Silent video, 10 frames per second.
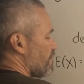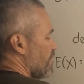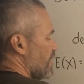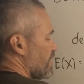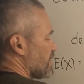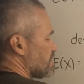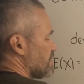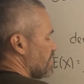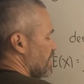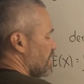of x
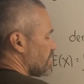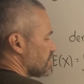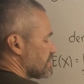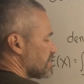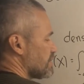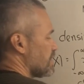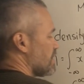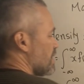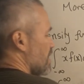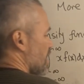dx,
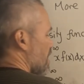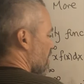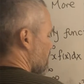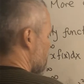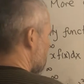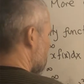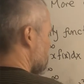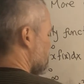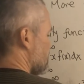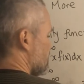and this
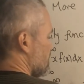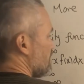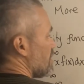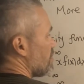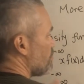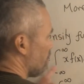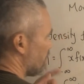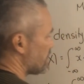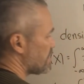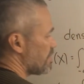is doing
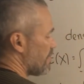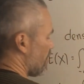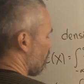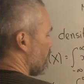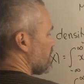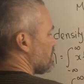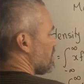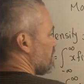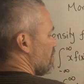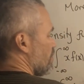the same argument.
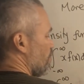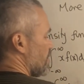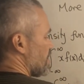We